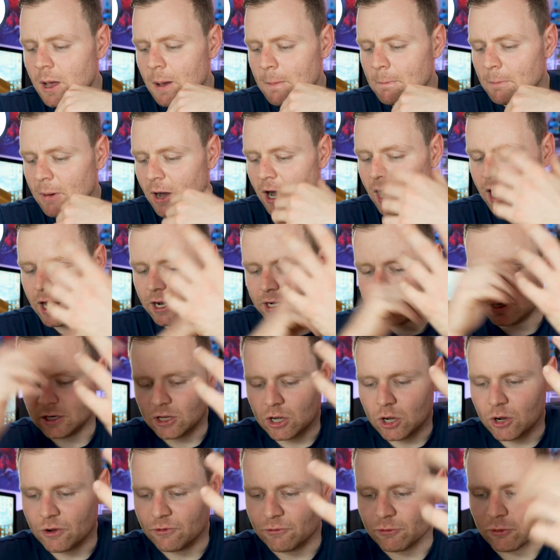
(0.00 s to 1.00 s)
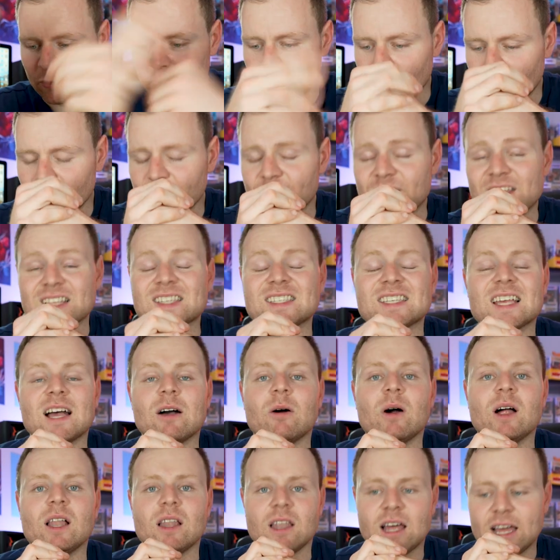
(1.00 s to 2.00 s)
But overall, that's
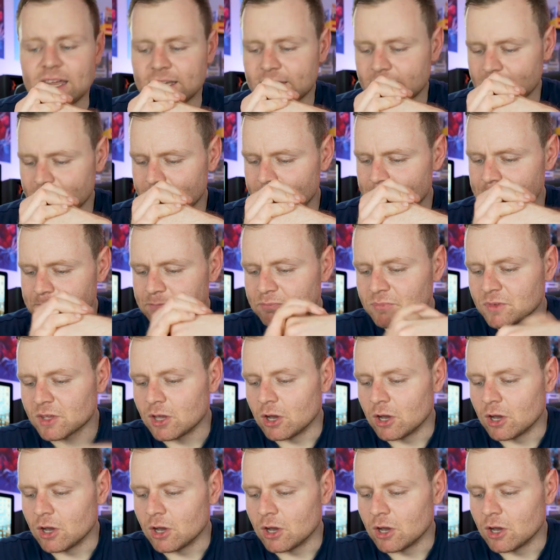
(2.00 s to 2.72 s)
how I like it.